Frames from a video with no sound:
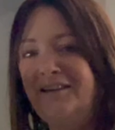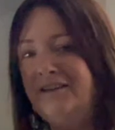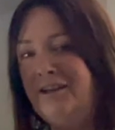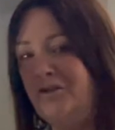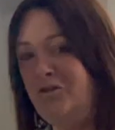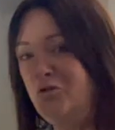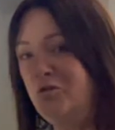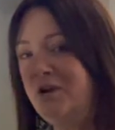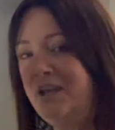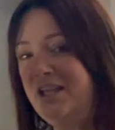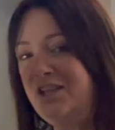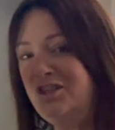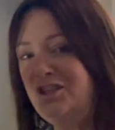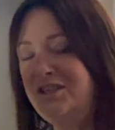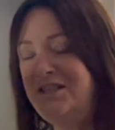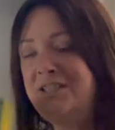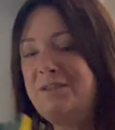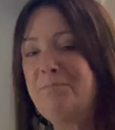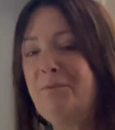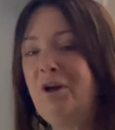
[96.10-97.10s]
Now, your
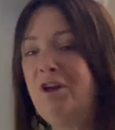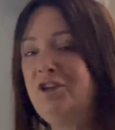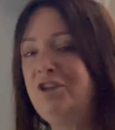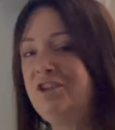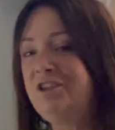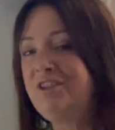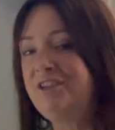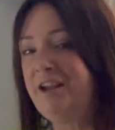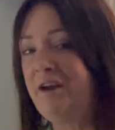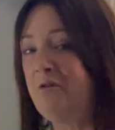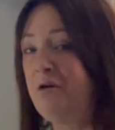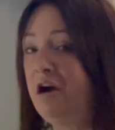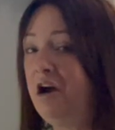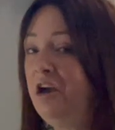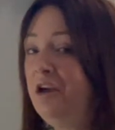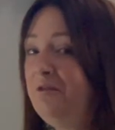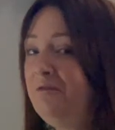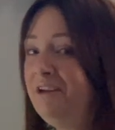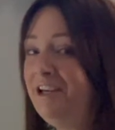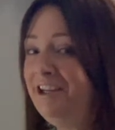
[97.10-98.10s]
kitchen sponge, now I
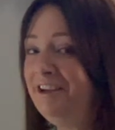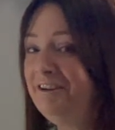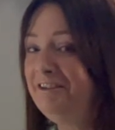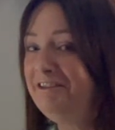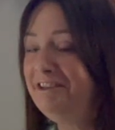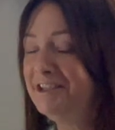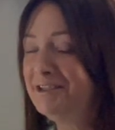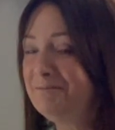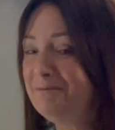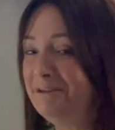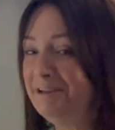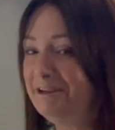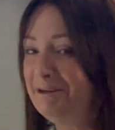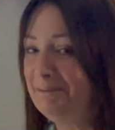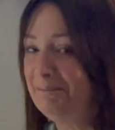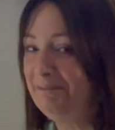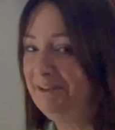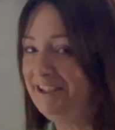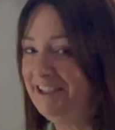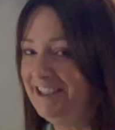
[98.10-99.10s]
only learned this one a
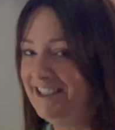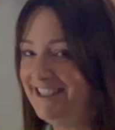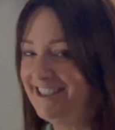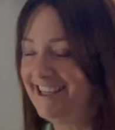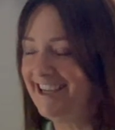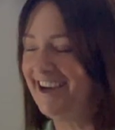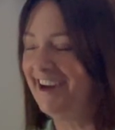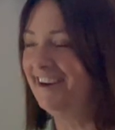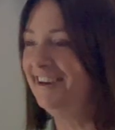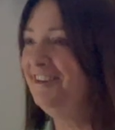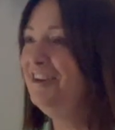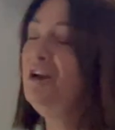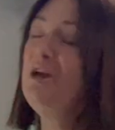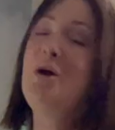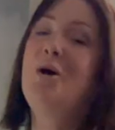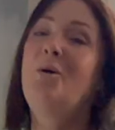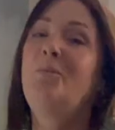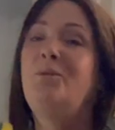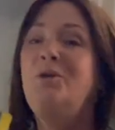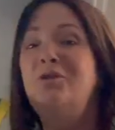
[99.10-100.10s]
couple of years ago,
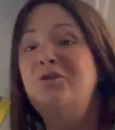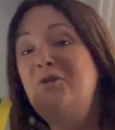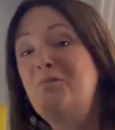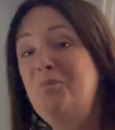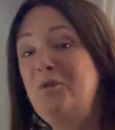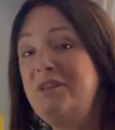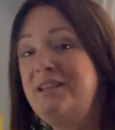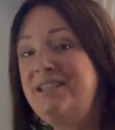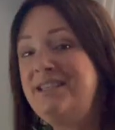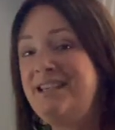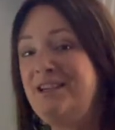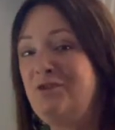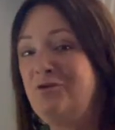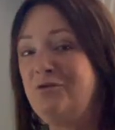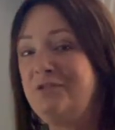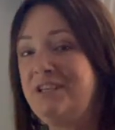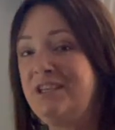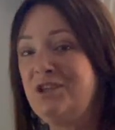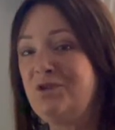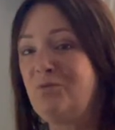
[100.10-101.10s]
but you can put this in your
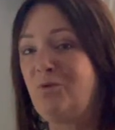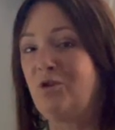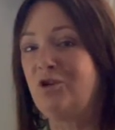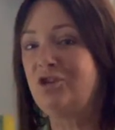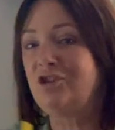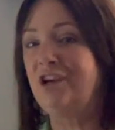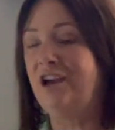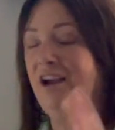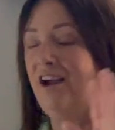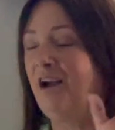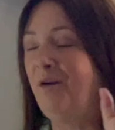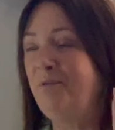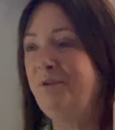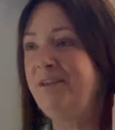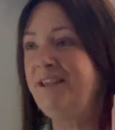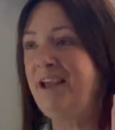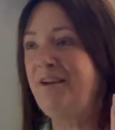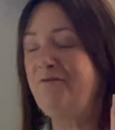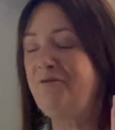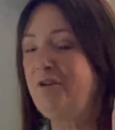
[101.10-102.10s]
dishwasher. I would
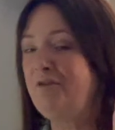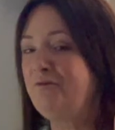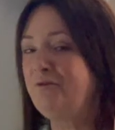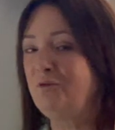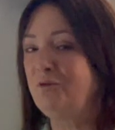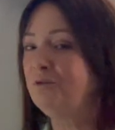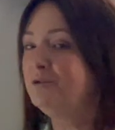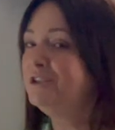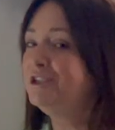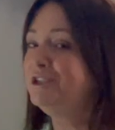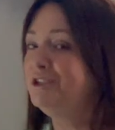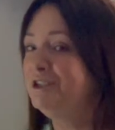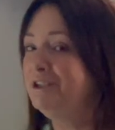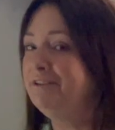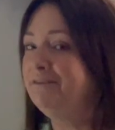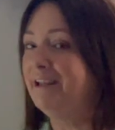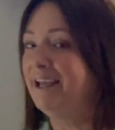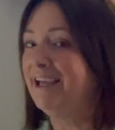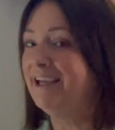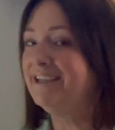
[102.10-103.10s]
never have thought to do
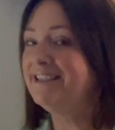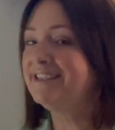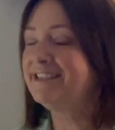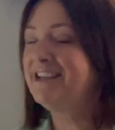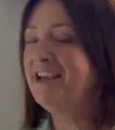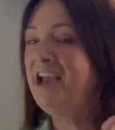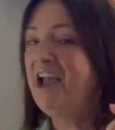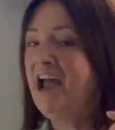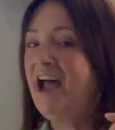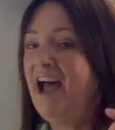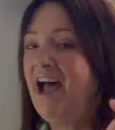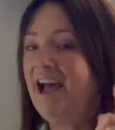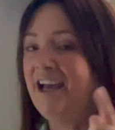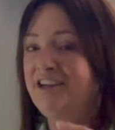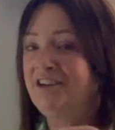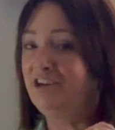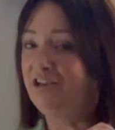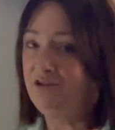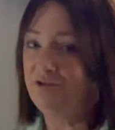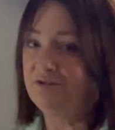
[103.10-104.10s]
this had
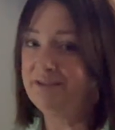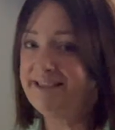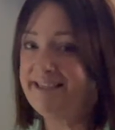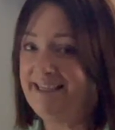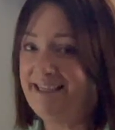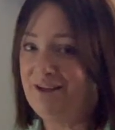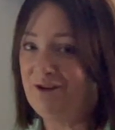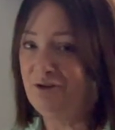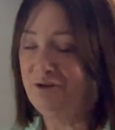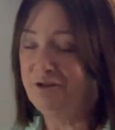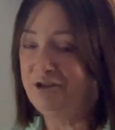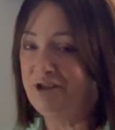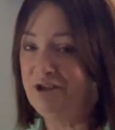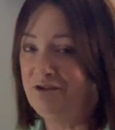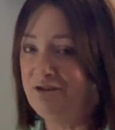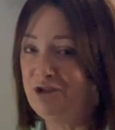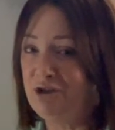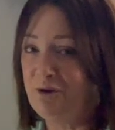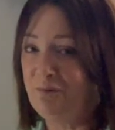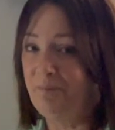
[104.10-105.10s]
I not seen it on
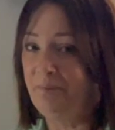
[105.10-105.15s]
YouTube